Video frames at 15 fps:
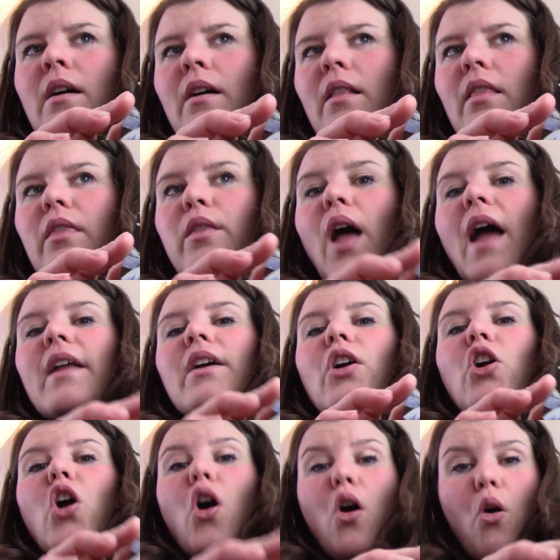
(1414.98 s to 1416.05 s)

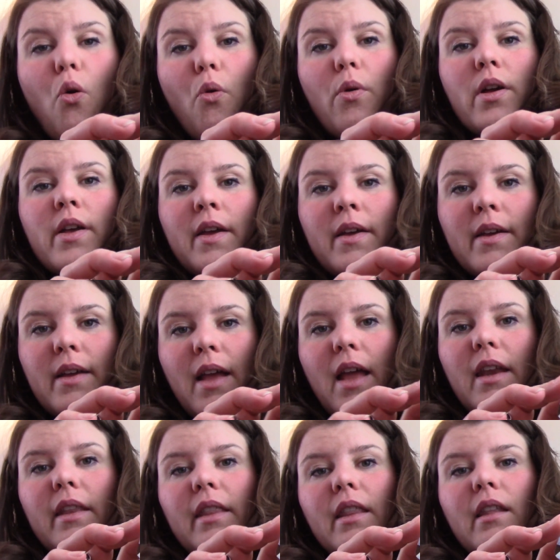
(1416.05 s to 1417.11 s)
let go
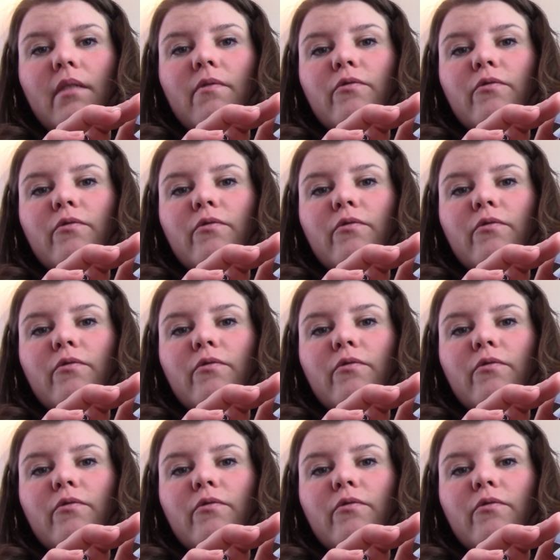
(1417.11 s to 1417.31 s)
and